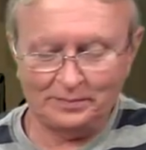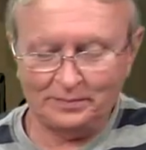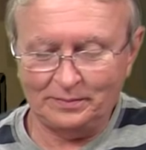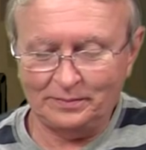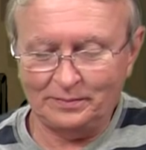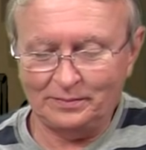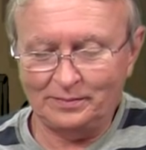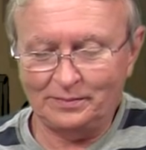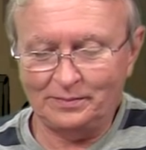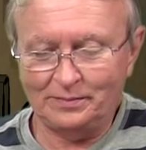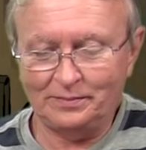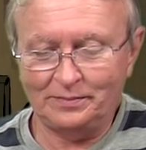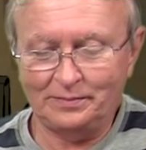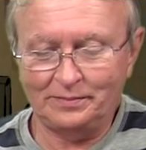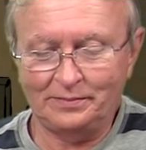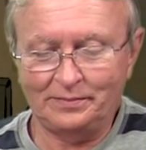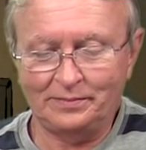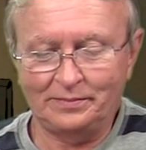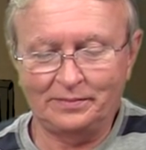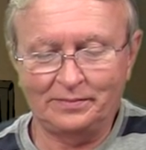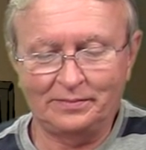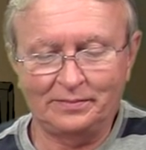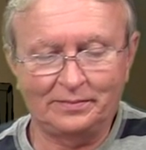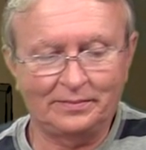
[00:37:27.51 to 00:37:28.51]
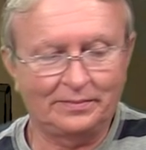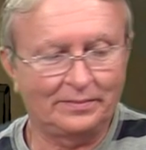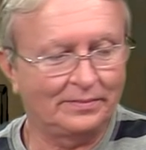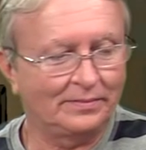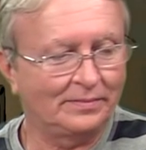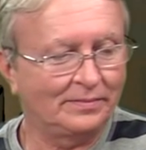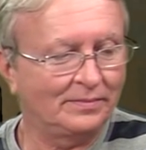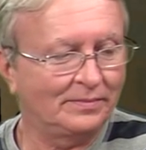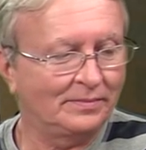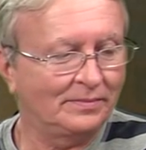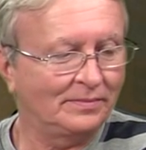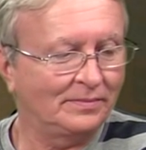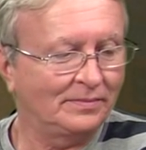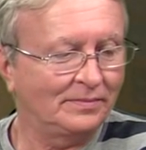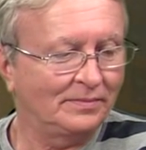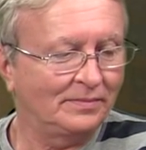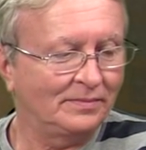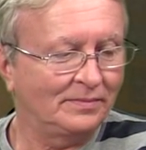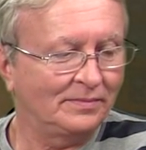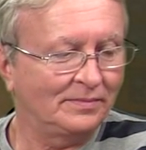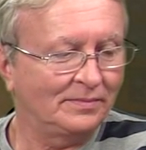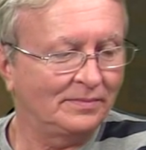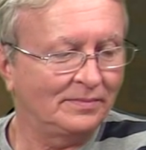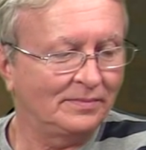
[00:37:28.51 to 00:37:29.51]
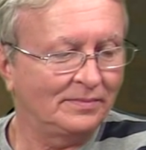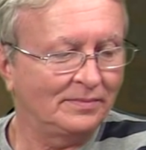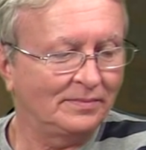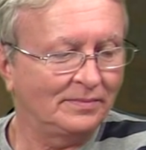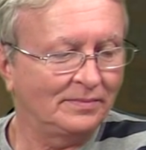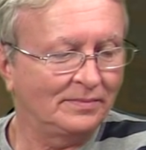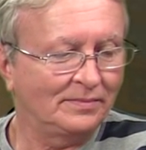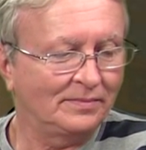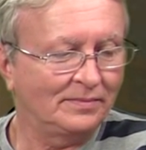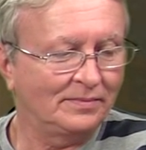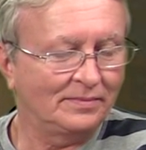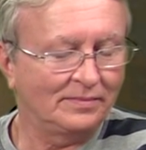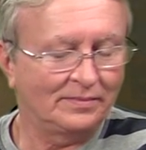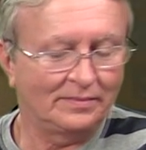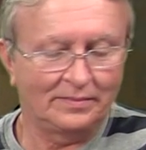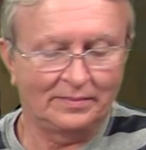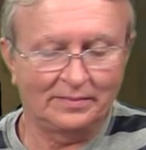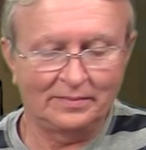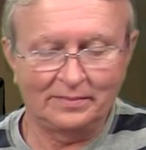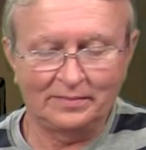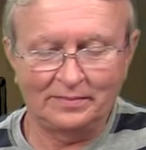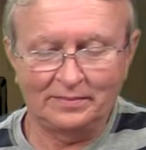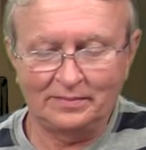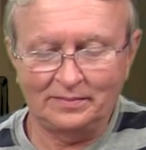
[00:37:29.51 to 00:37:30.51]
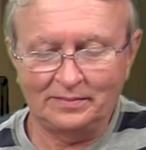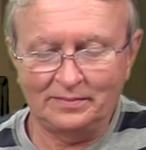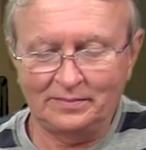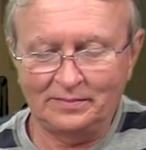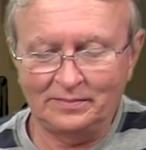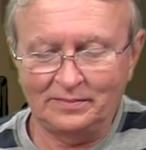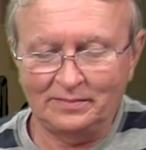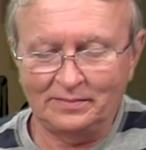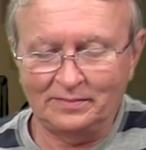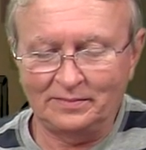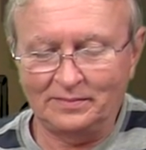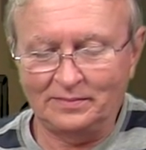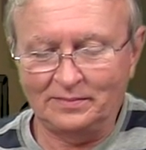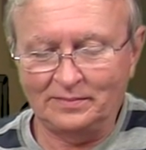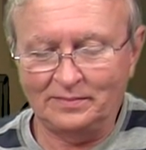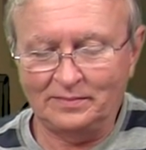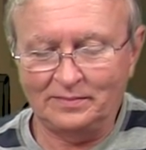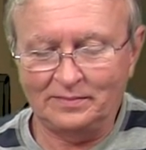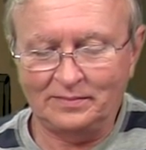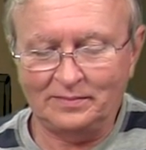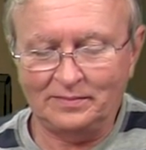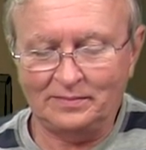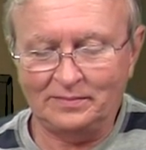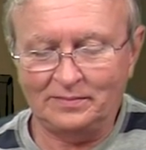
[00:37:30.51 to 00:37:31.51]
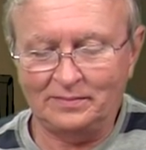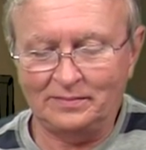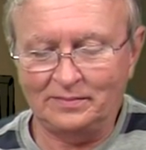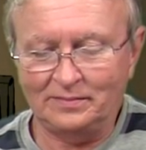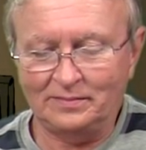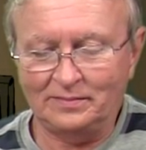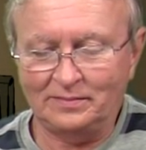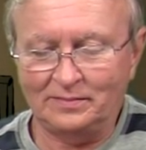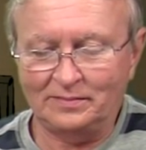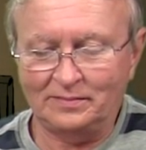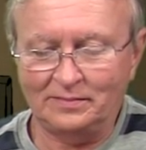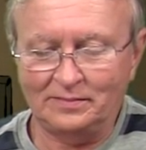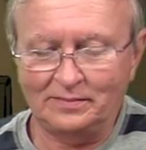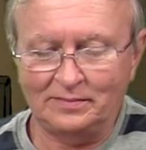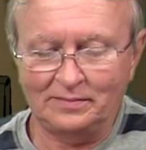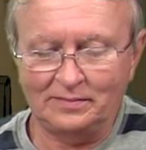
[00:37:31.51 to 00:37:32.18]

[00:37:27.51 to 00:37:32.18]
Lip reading: This person isn't speaking.